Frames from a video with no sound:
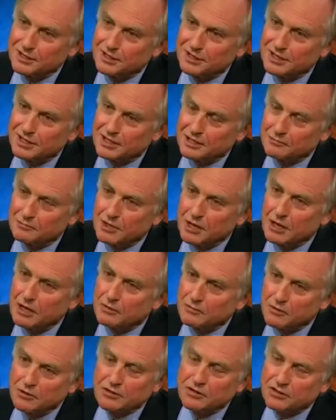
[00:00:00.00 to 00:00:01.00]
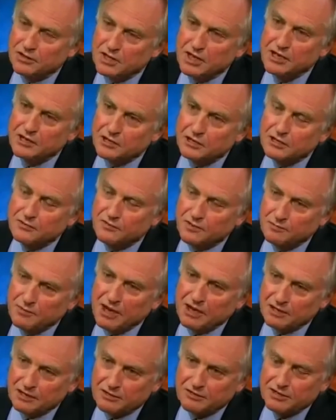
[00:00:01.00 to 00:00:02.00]
Why? Uh, because of the dangers of a
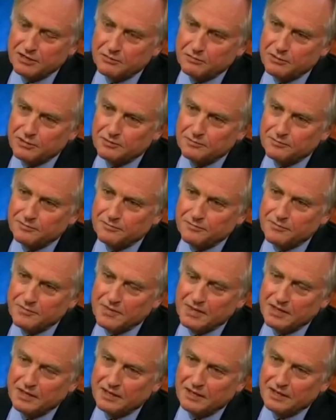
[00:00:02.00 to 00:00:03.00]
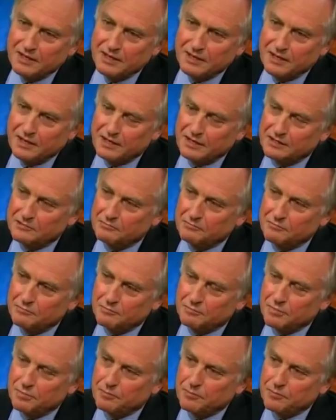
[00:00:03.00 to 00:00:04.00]
bad trip. Uh,
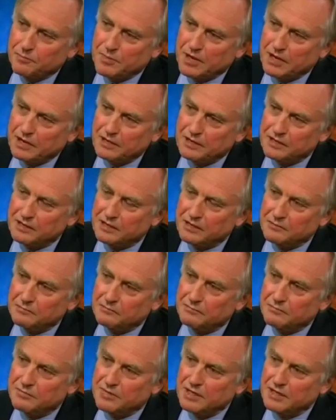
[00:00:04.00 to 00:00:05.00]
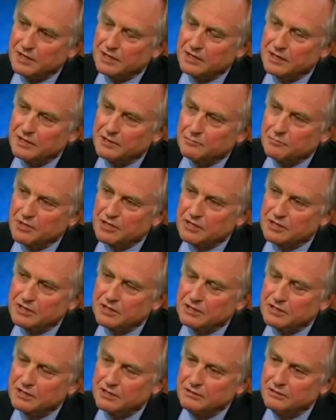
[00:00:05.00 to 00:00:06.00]
and um, but
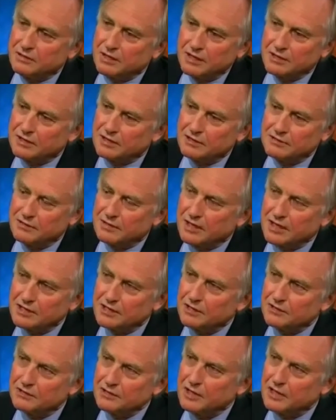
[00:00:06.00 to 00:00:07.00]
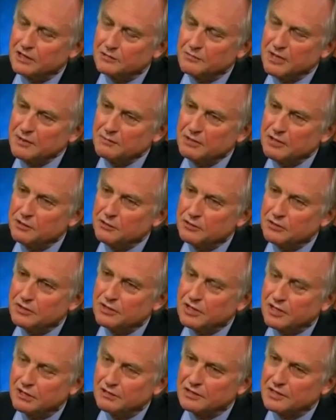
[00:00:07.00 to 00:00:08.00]
you know, I don't, I don't know. Maybe you can
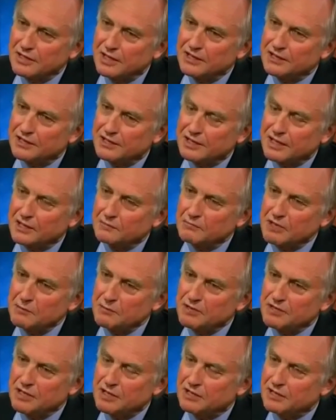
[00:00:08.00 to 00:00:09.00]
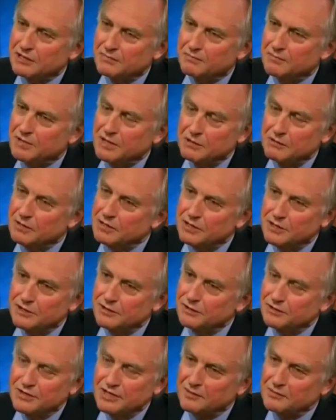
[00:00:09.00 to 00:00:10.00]
guard against that. Maybe take a lower
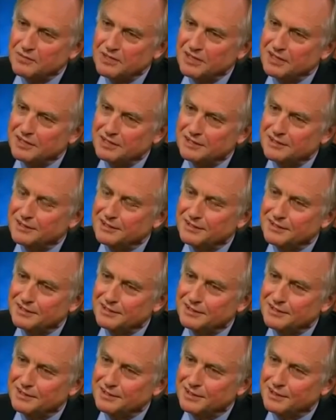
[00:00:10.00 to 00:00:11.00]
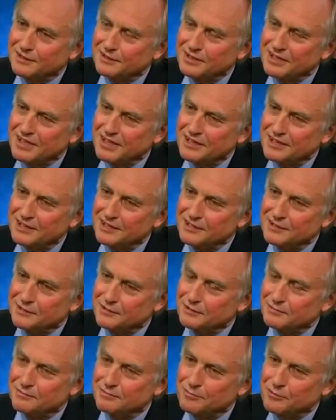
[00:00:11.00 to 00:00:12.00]
dose or something and, and guard against it,
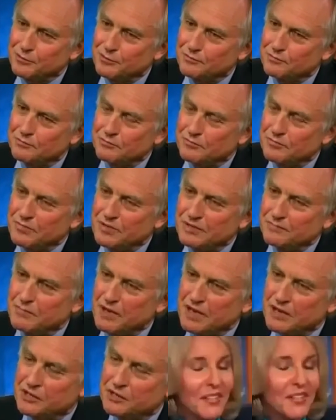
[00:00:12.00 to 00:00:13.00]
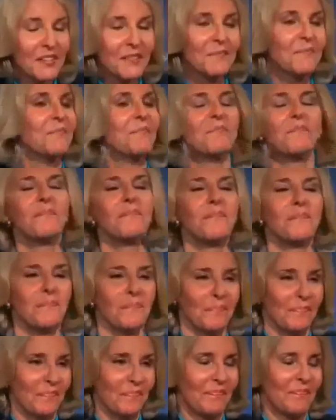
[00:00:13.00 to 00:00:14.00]
or, or but it make did, sure the
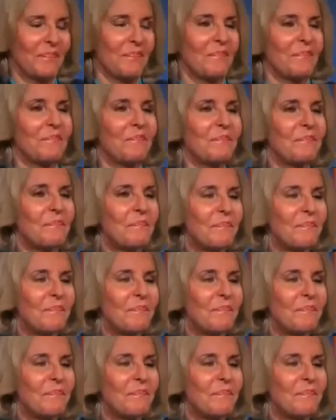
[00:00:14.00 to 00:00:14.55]
ambiance is right so that it